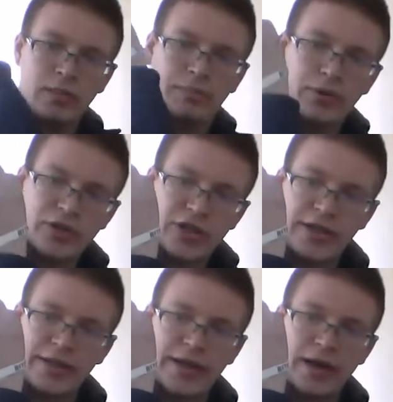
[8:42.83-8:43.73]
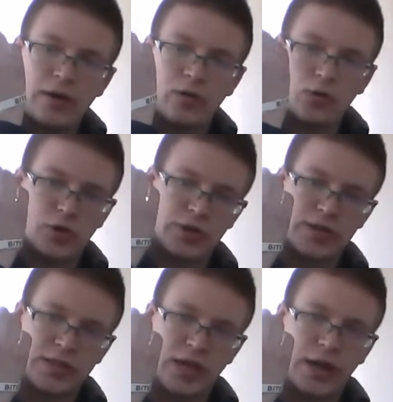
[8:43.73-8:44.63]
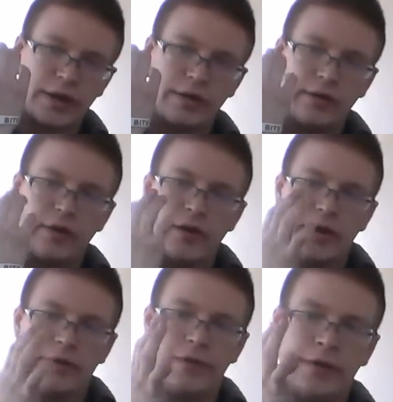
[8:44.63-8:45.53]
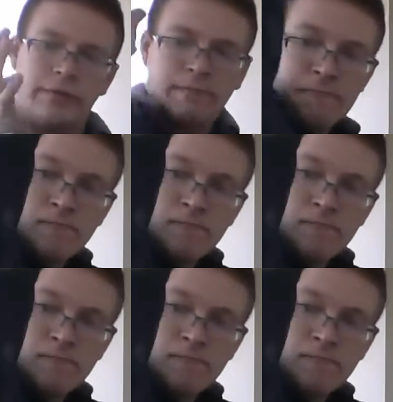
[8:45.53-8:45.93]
pushing it down or to the side, and then